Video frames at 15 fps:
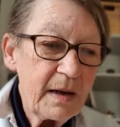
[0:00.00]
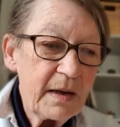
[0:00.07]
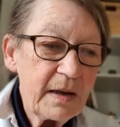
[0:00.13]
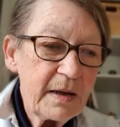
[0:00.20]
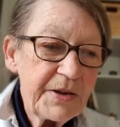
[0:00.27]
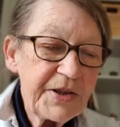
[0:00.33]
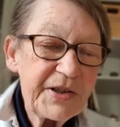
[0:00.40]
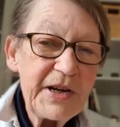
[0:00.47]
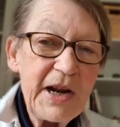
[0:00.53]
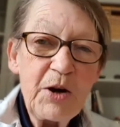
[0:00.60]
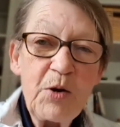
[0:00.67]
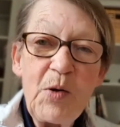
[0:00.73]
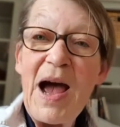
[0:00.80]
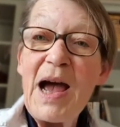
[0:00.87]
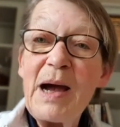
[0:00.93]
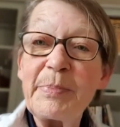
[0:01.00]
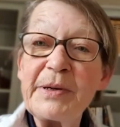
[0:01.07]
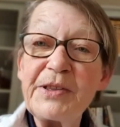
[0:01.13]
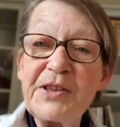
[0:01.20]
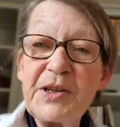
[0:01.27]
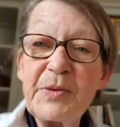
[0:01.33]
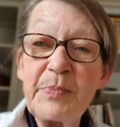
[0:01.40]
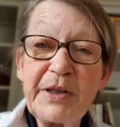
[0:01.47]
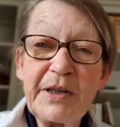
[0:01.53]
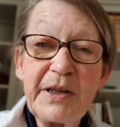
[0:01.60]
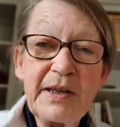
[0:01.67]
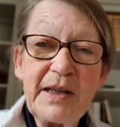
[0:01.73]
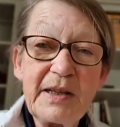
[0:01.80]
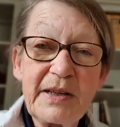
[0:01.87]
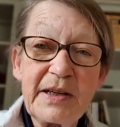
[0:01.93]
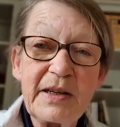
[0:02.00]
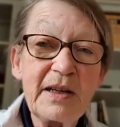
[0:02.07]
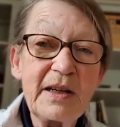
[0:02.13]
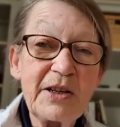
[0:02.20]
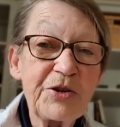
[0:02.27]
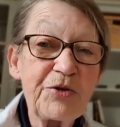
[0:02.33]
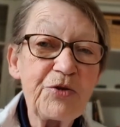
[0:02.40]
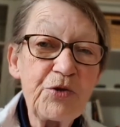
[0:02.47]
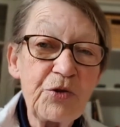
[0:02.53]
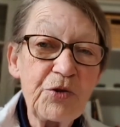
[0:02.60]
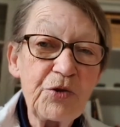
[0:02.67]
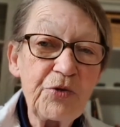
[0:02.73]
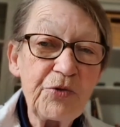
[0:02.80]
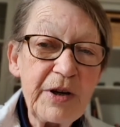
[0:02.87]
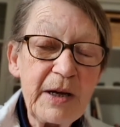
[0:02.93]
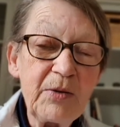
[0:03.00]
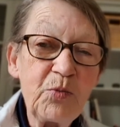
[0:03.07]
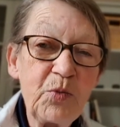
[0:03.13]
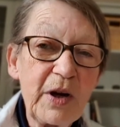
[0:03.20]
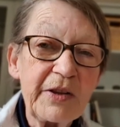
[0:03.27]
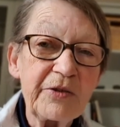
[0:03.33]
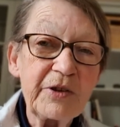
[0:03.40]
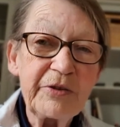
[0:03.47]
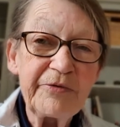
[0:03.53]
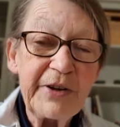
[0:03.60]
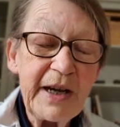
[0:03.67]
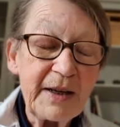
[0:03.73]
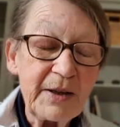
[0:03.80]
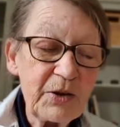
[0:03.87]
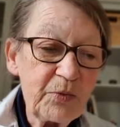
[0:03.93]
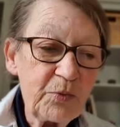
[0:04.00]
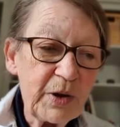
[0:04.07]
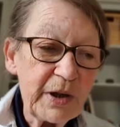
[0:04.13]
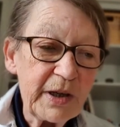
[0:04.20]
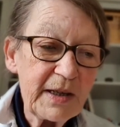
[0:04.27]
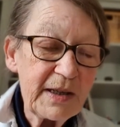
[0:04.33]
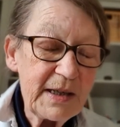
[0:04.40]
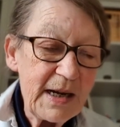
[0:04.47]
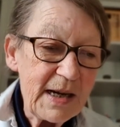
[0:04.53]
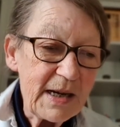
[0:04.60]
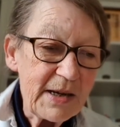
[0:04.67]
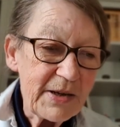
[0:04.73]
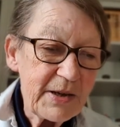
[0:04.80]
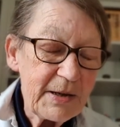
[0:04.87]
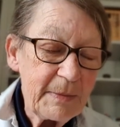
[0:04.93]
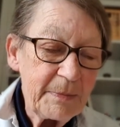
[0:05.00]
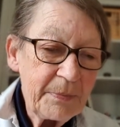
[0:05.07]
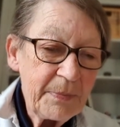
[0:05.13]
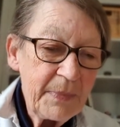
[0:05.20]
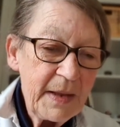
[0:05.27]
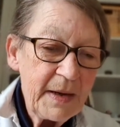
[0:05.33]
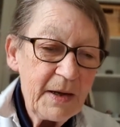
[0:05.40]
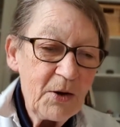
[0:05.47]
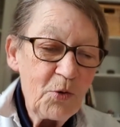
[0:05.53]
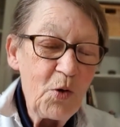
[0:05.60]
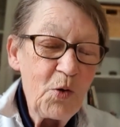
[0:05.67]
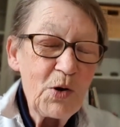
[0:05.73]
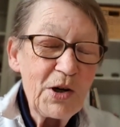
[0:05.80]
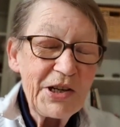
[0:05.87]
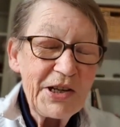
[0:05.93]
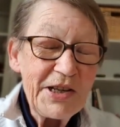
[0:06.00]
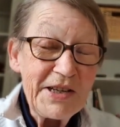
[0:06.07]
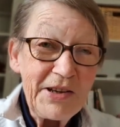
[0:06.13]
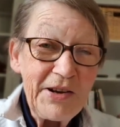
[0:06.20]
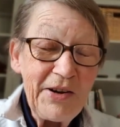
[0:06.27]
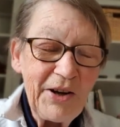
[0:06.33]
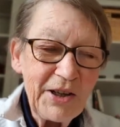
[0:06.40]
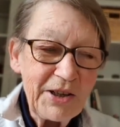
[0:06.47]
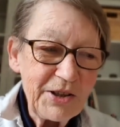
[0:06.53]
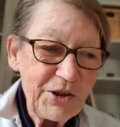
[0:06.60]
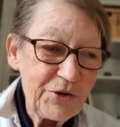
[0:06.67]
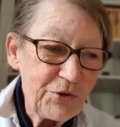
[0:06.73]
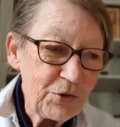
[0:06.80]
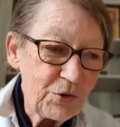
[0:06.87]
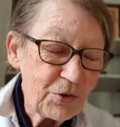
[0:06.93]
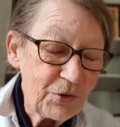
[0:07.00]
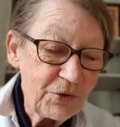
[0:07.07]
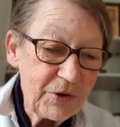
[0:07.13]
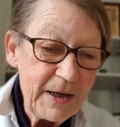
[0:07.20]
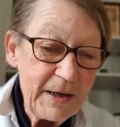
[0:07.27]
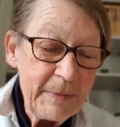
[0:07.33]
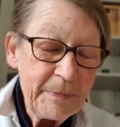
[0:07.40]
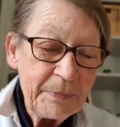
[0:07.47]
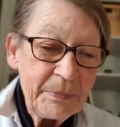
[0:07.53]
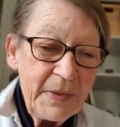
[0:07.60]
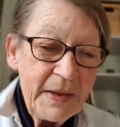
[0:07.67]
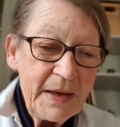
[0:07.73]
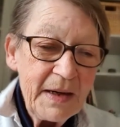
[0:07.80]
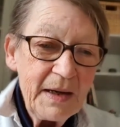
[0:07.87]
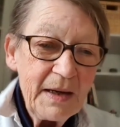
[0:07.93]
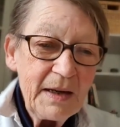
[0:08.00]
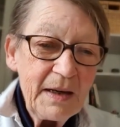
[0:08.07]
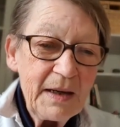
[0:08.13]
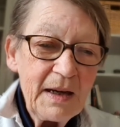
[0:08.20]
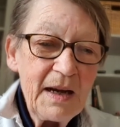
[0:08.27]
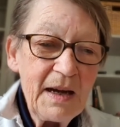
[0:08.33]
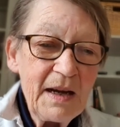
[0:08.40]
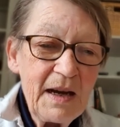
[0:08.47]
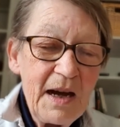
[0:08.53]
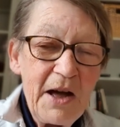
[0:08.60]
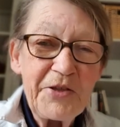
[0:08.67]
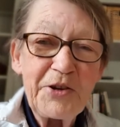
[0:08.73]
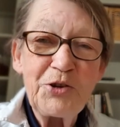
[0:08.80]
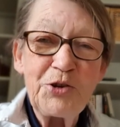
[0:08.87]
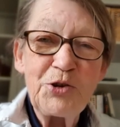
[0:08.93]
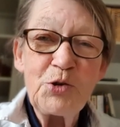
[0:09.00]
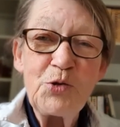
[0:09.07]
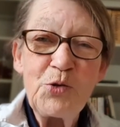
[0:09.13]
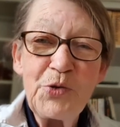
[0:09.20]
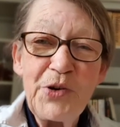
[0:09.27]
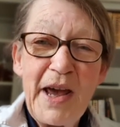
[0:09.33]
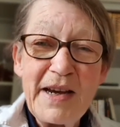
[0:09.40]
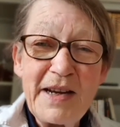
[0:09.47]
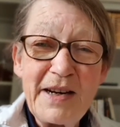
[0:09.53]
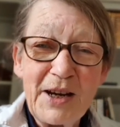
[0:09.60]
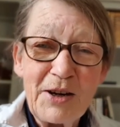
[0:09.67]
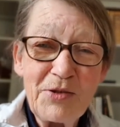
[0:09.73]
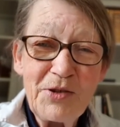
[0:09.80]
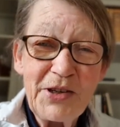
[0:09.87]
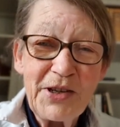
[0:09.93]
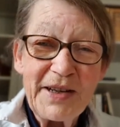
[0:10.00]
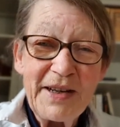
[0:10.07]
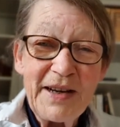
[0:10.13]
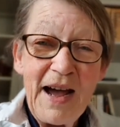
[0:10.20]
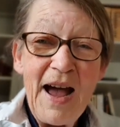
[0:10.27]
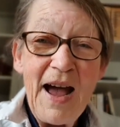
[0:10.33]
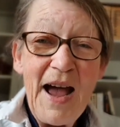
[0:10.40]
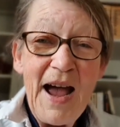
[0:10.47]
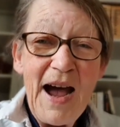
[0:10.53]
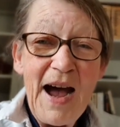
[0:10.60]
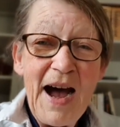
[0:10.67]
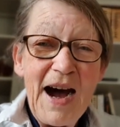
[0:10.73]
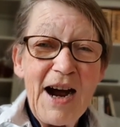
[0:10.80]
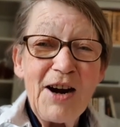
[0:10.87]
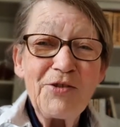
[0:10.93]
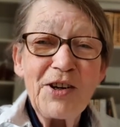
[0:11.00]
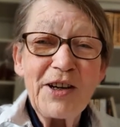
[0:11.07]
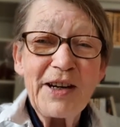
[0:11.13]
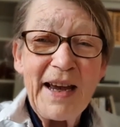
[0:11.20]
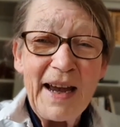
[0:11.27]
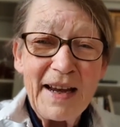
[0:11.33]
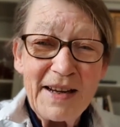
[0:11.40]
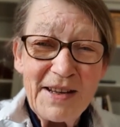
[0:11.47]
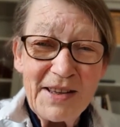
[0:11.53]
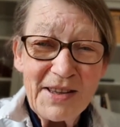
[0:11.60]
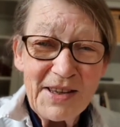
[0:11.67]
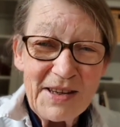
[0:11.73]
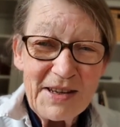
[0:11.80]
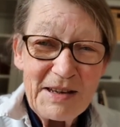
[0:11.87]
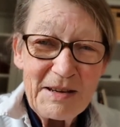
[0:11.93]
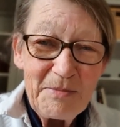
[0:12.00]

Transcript: Snow happens, but it is an extraordinary weather event when it does. What isn't extraordinary are the tornadoes and hurricanes.